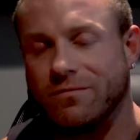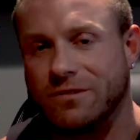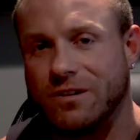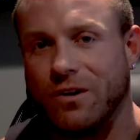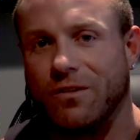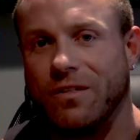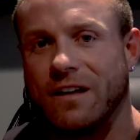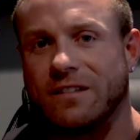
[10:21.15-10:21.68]

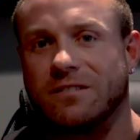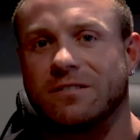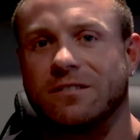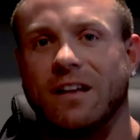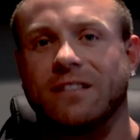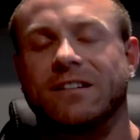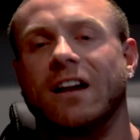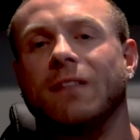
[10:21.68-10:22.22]
So that's
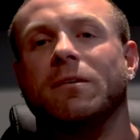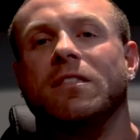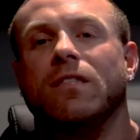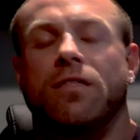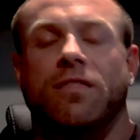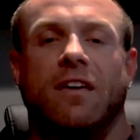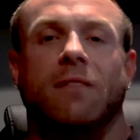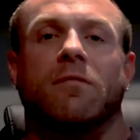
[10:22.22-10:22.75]
kind of been the
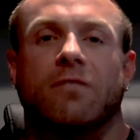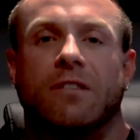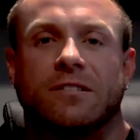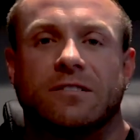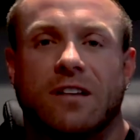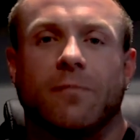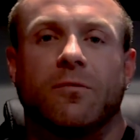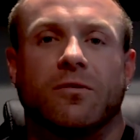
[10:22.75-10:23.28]
theme of this
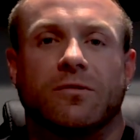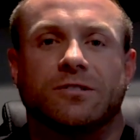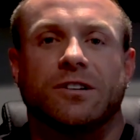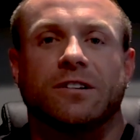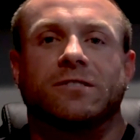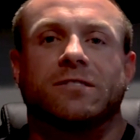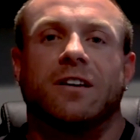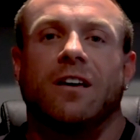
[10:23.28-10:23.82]
summer, was
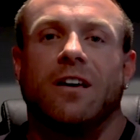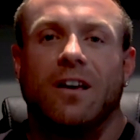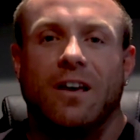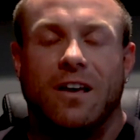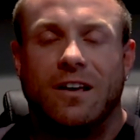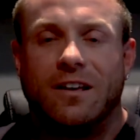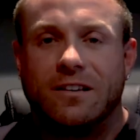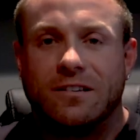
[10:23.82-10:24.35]
just
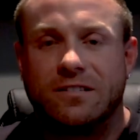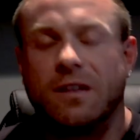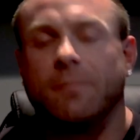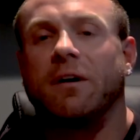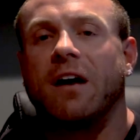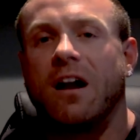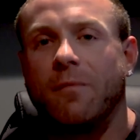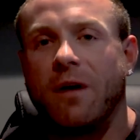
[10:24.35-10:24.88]

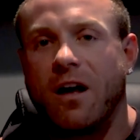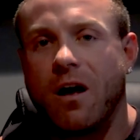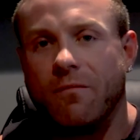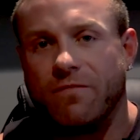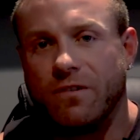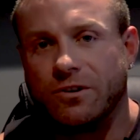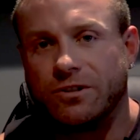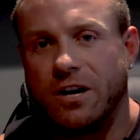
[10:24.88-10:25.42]
stepping out of my
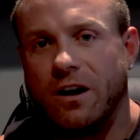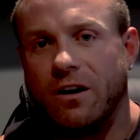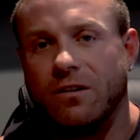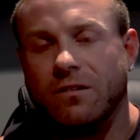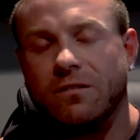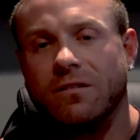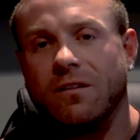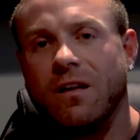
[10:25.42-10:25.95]
comfort
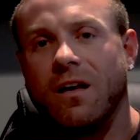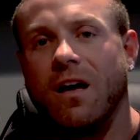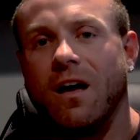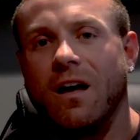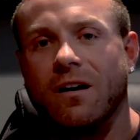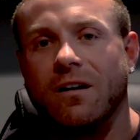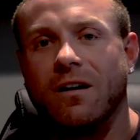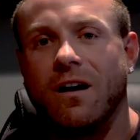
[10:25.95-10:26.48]
shell
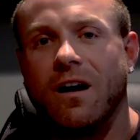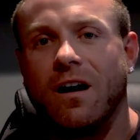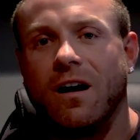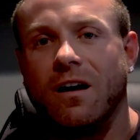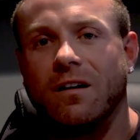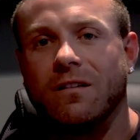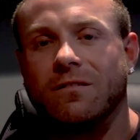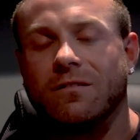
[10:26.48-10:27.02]
and,
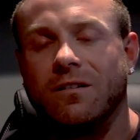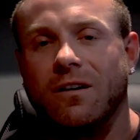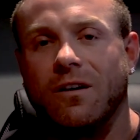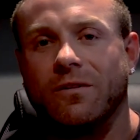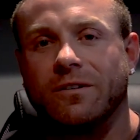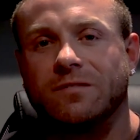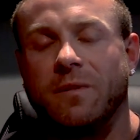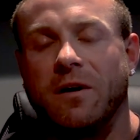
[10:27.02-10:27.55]
you know,
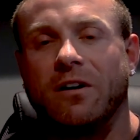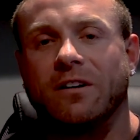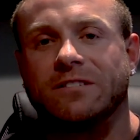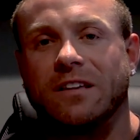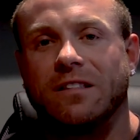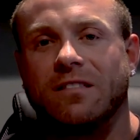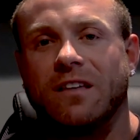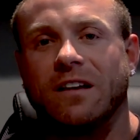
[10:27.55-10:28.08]

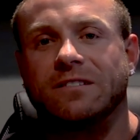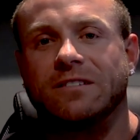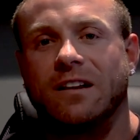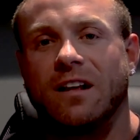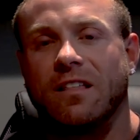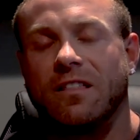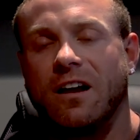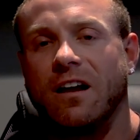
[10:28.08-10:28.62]
experiencing things
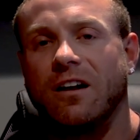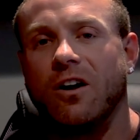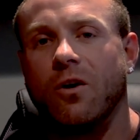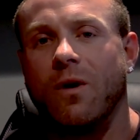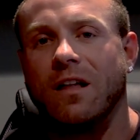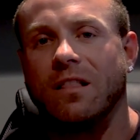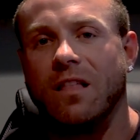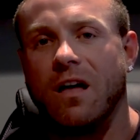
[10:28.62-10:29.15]
that I know
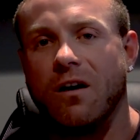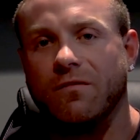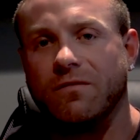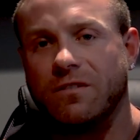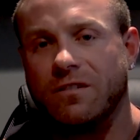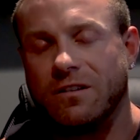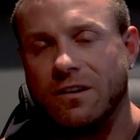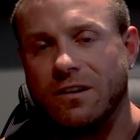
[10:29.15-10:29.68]
I loved.